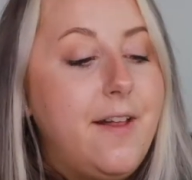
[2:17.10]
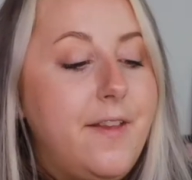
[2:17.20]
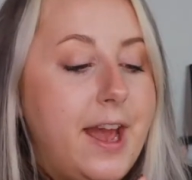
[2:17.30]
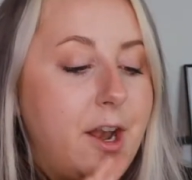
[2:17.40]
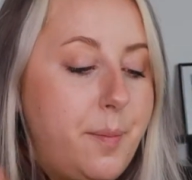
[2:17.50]
and
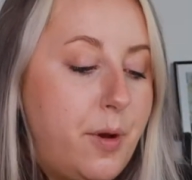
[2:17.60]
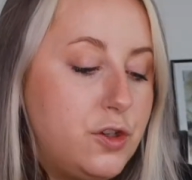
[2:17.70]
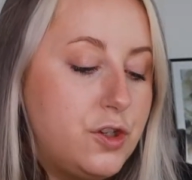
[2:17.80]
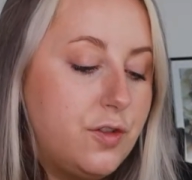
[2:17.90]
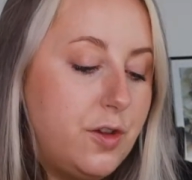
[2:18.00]
they had a
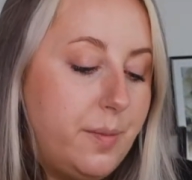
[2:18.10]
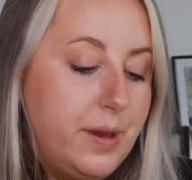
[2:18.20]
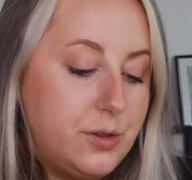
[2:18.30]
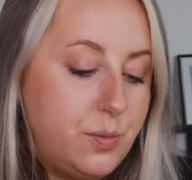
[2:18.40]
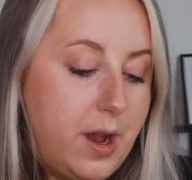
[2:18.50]
bunch of them
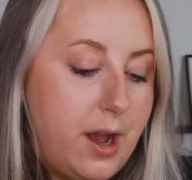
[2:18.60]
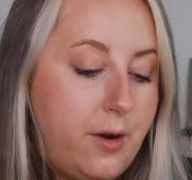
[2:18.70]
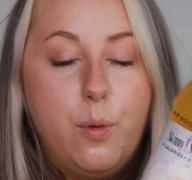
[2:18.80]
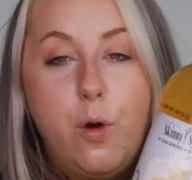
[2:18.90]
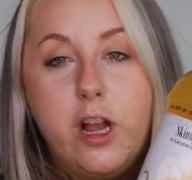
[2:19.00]
as well.
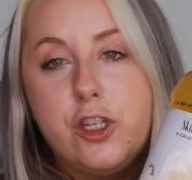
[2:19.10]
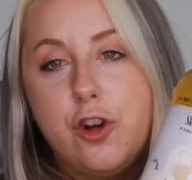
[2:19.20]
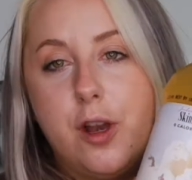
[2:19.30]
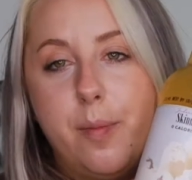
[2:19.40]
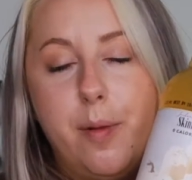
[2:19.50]
White
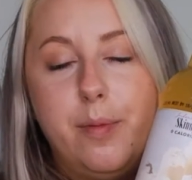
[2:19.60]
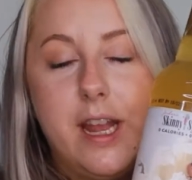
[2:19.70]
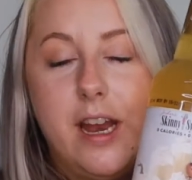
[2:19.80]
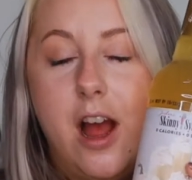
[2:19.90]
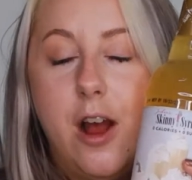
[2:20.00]
chocolate
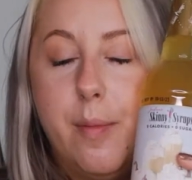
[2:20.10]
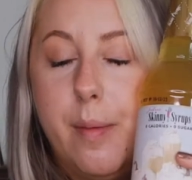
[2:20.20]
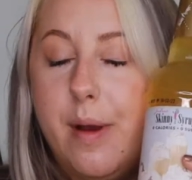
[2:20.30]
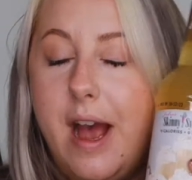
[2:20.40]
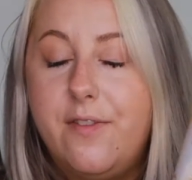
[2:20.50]
pumpkin, I
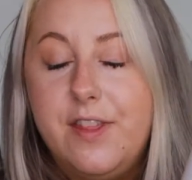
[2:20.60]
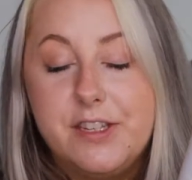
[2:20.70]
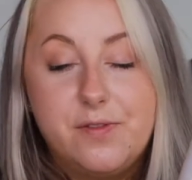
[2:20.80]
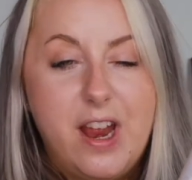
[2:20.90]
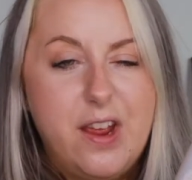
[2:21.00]
remember having
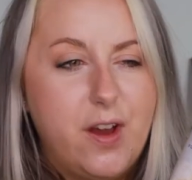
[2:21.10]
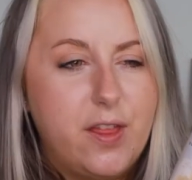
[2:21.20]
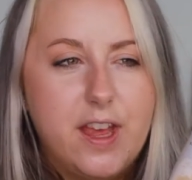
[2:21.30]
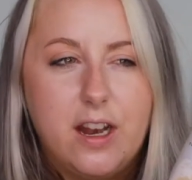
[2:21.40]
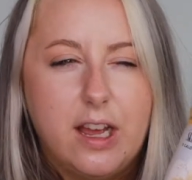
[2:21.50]
this flavor I
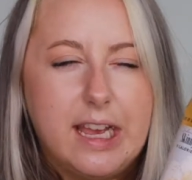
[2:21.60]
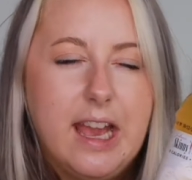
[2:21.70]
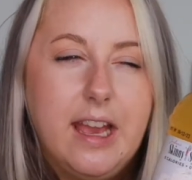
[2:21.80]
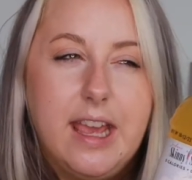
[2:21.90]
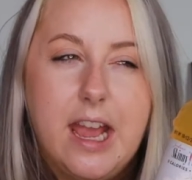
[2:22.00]
think like
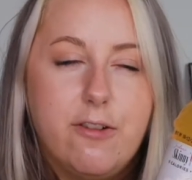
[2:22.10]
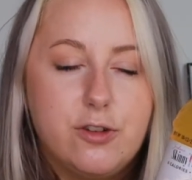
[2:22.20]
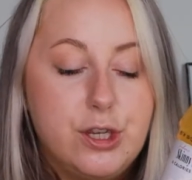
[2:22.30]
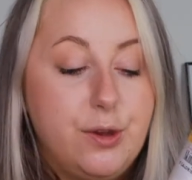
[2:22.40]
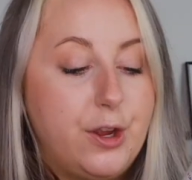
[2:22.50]
a year or
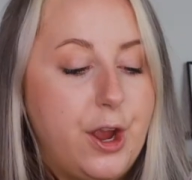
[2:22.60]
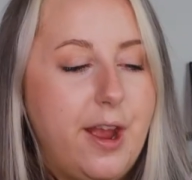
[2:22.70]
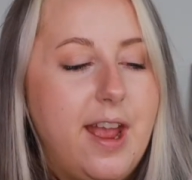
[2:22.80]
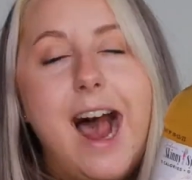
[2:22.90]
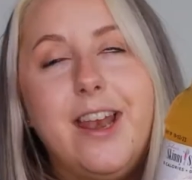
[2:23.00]
two
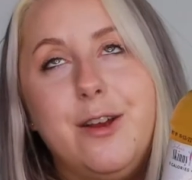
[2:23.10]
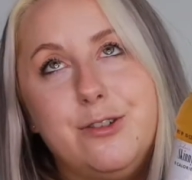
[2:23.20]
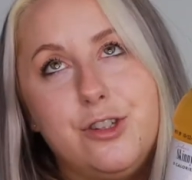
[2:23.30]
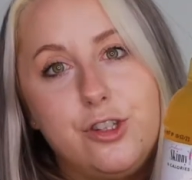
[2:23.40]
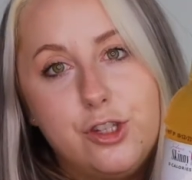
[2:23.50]
ago, and it
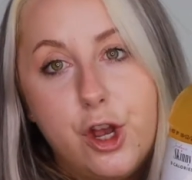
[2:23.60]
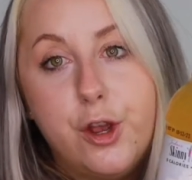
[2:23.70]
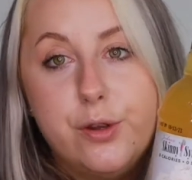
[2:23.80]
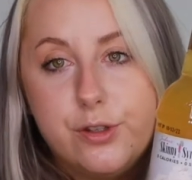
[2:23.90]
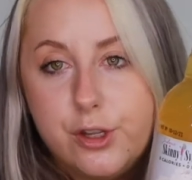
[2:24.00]
was
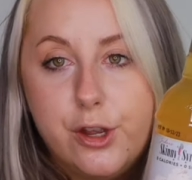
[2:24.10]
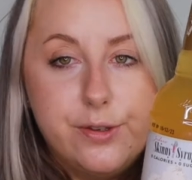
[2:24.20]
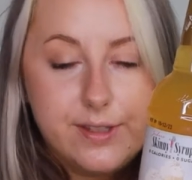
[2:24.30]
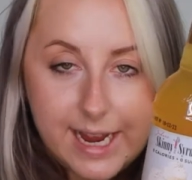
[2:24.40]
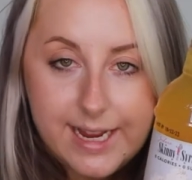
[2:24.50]
so
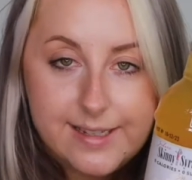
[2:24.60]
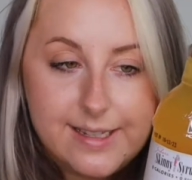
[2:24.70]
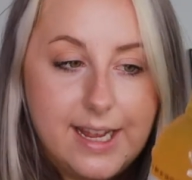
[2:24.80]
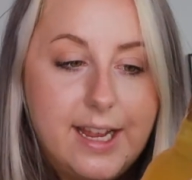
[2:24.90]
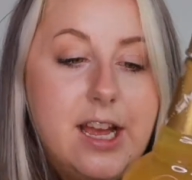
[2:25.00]

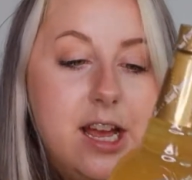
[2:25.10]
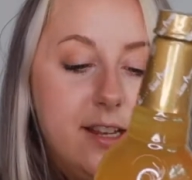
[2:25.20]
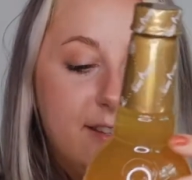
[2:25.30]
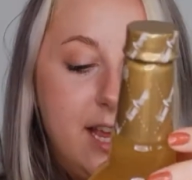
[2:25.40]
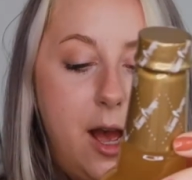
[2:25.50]
tasty.
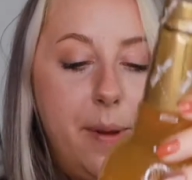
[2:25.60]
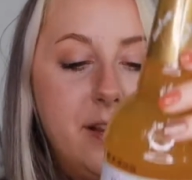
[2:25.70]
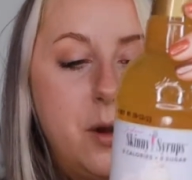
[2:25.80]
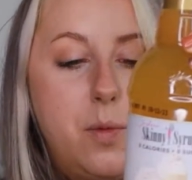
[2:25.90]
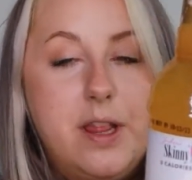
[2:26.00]
So yeah, I
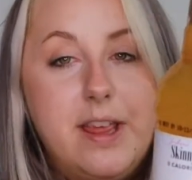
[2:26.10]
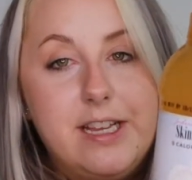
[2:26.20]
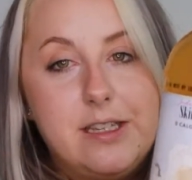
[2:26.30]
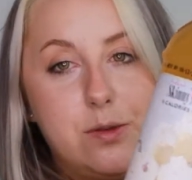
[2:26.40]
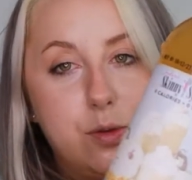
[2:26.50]
picked up one of
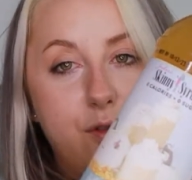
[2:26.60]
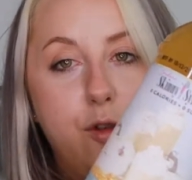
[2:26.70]
these. This was